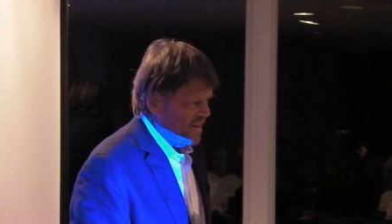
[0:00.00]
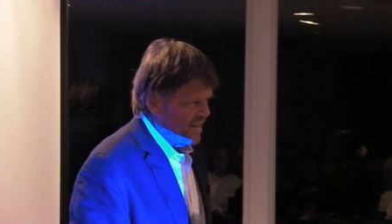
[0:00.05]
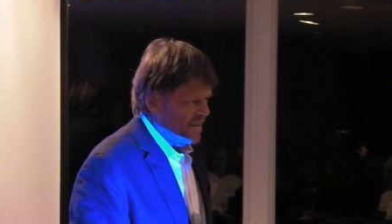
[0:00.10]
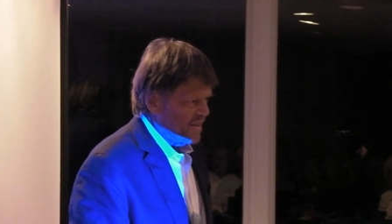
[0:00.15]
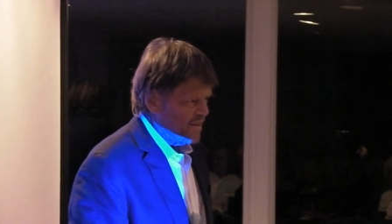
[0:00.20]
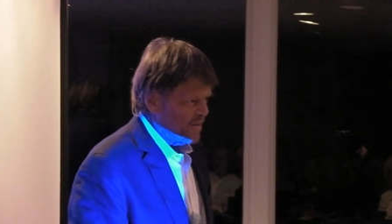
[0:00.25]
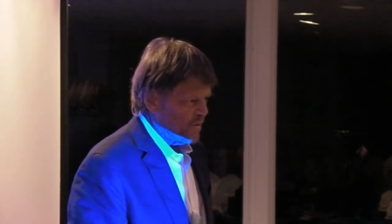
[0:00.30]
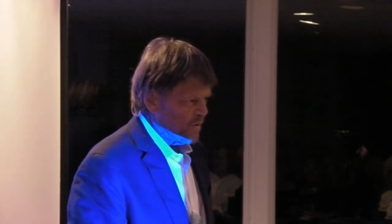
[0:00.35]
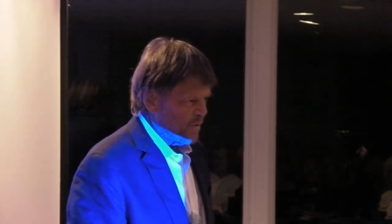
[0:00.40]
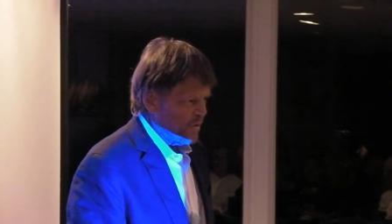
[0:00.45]
you
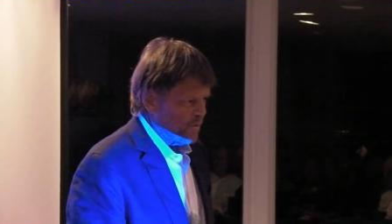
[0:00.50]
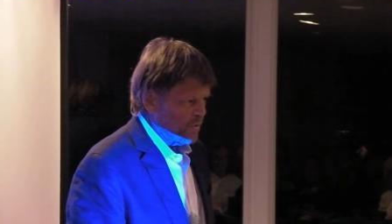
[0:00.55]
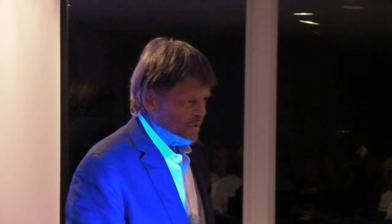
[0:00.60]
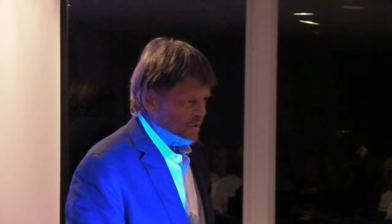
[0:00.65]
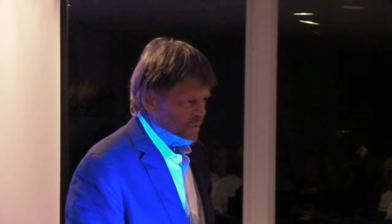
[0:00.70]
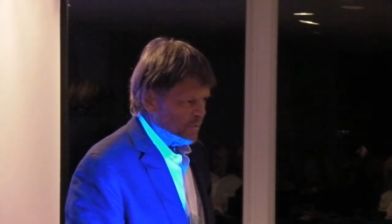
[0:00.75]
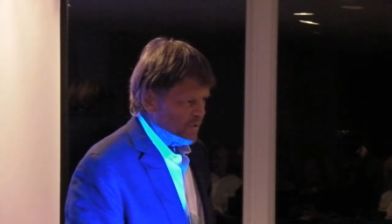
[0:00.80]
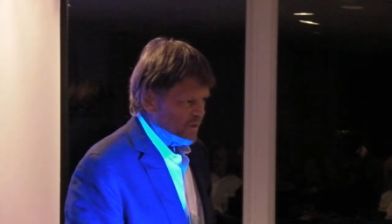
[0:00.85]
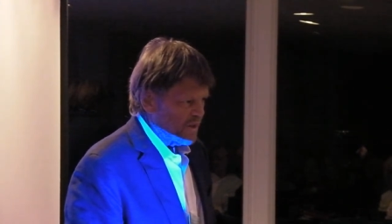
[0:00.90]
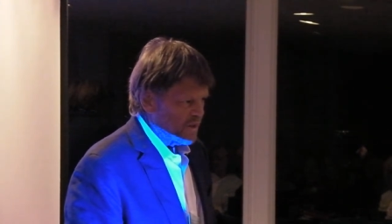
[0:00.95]
know, do I
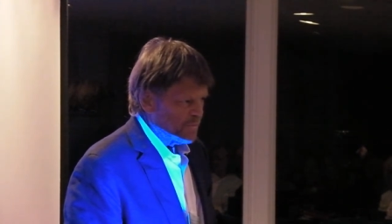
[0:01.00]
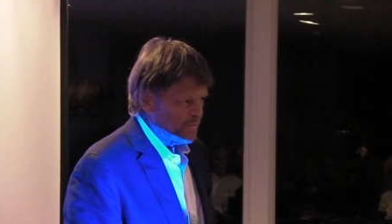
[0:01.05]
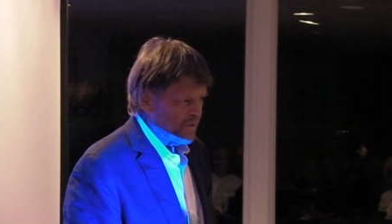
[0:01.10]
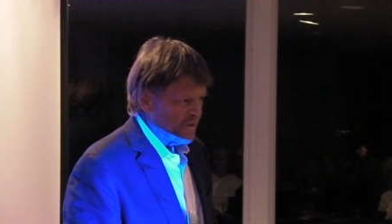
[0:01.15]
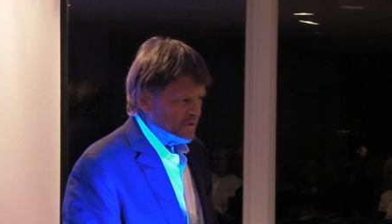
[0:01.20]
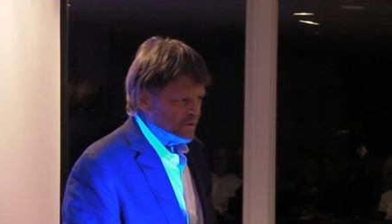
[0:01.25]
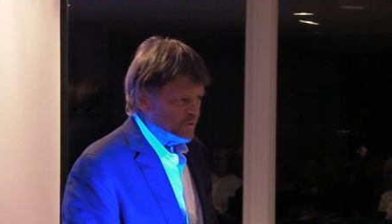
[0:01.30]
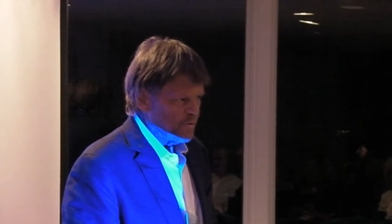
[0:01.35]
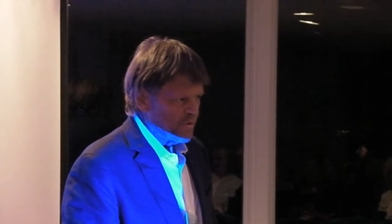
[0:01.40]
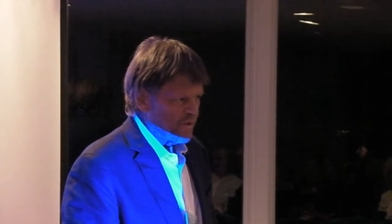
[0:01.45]
really want to spend
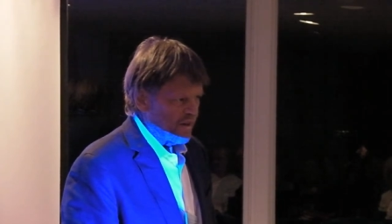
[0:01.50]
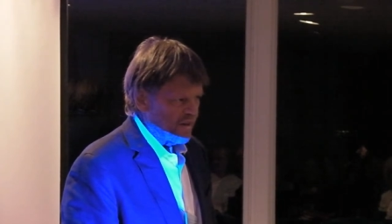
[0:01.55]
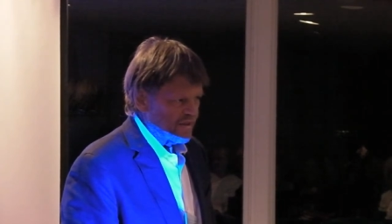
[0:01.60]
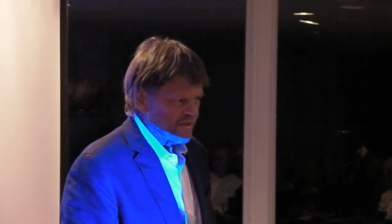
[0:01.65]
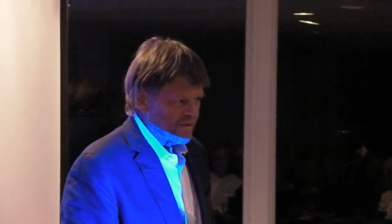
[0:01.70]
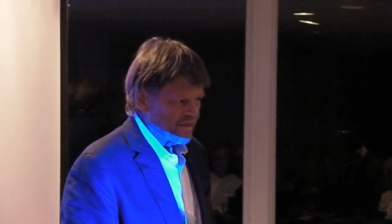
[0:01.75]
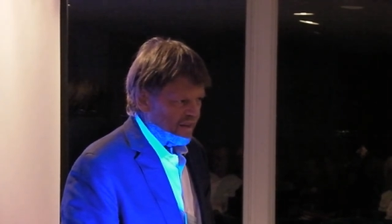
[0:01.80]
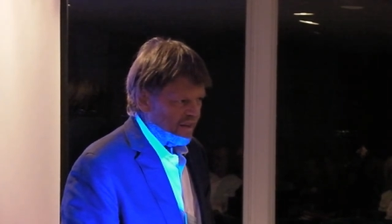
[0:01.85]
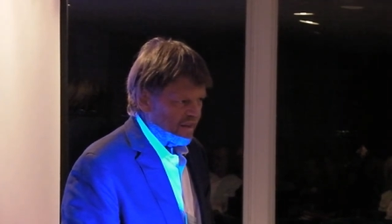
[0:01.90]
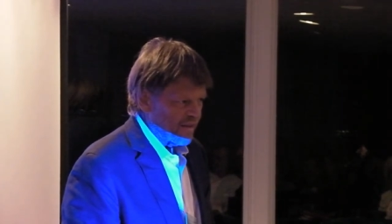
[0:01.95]

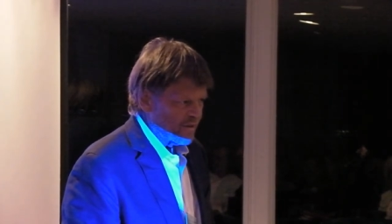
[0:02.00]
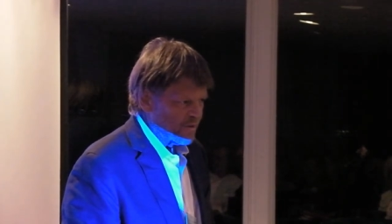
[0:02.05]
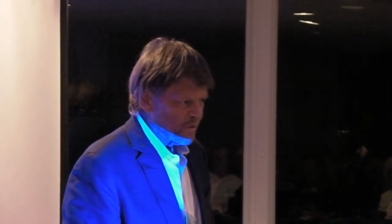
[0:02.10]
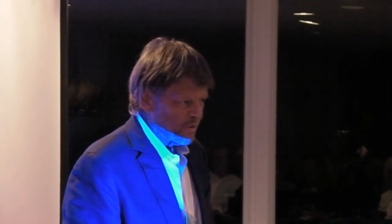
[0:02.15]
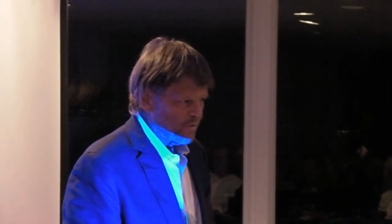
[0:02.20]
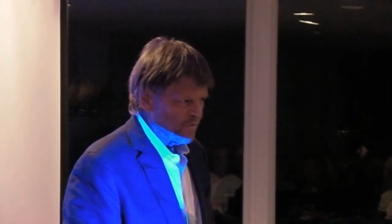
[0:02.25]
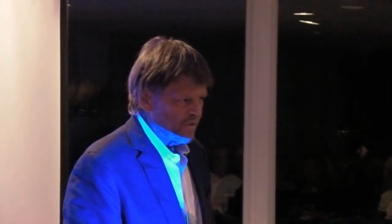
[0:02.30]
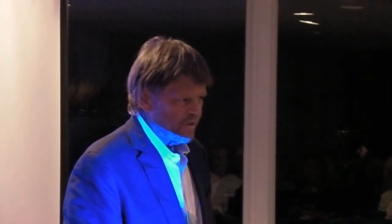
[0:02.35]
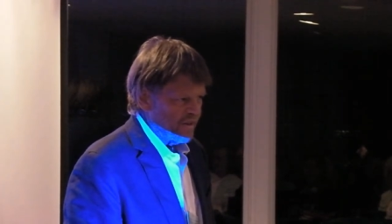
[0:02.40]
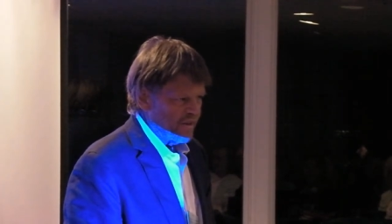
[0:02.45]
$2,000
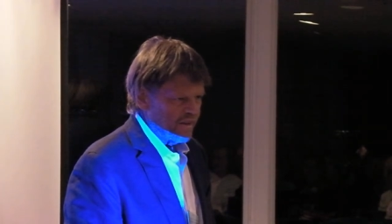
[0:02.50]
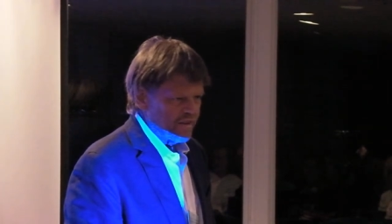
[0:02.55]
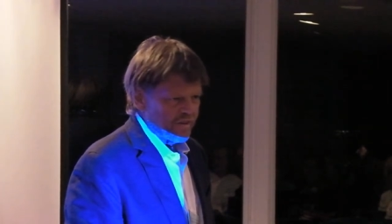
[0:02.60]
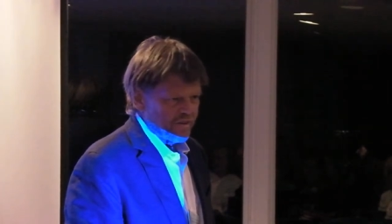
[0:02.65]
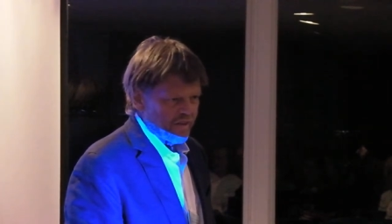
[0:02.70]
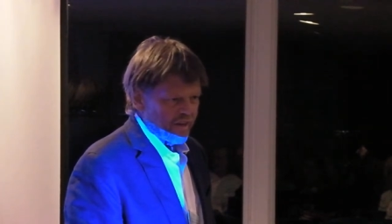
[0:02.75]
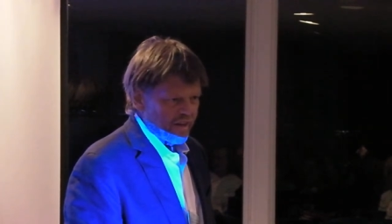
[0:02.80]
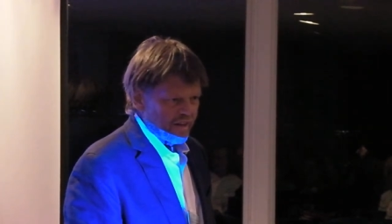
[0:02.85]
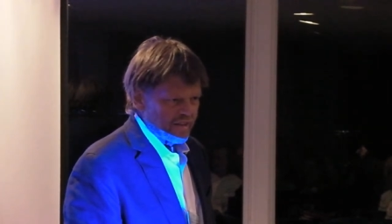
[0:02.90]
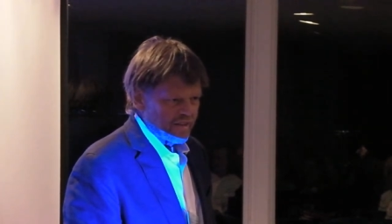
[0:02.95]
over the
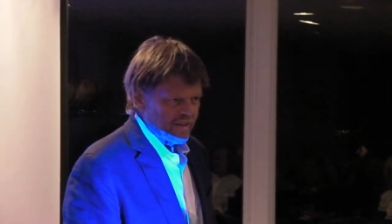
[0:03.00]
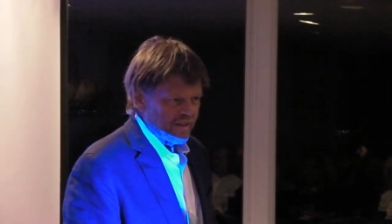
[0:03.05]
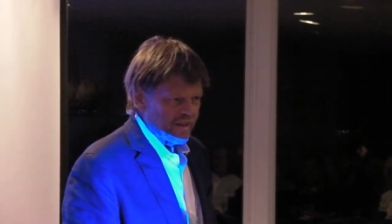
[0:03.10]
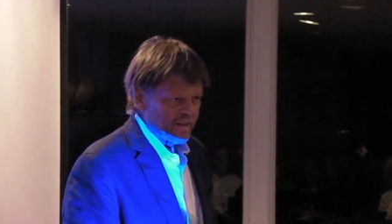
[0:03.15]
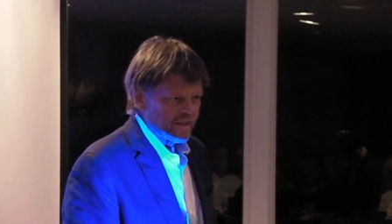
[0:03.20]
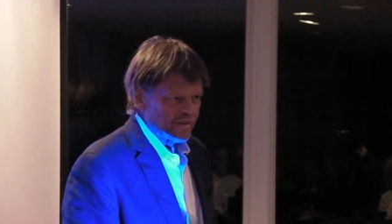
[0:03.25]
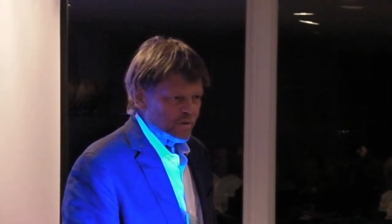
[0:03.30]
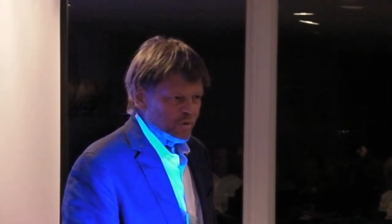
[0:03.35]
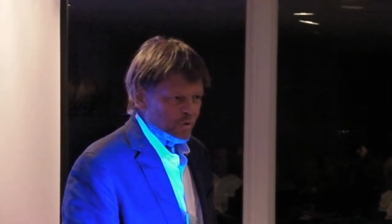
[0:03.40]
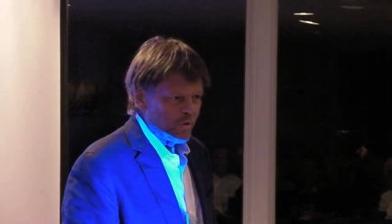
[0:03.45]
internet and get
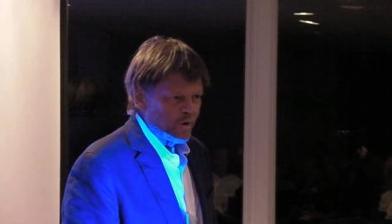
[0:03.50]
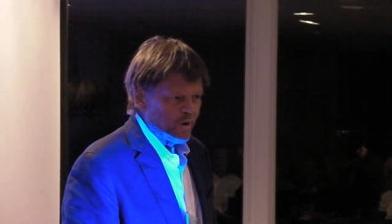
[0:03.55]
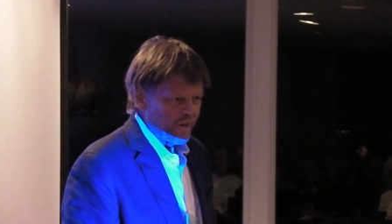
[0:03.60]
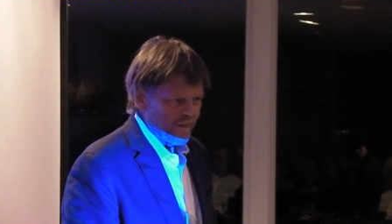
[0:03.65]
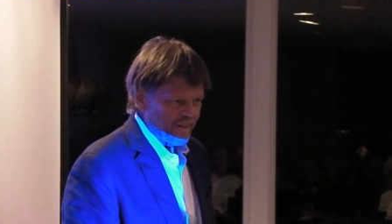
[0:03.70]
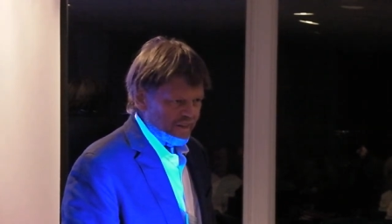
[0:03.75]
a toy,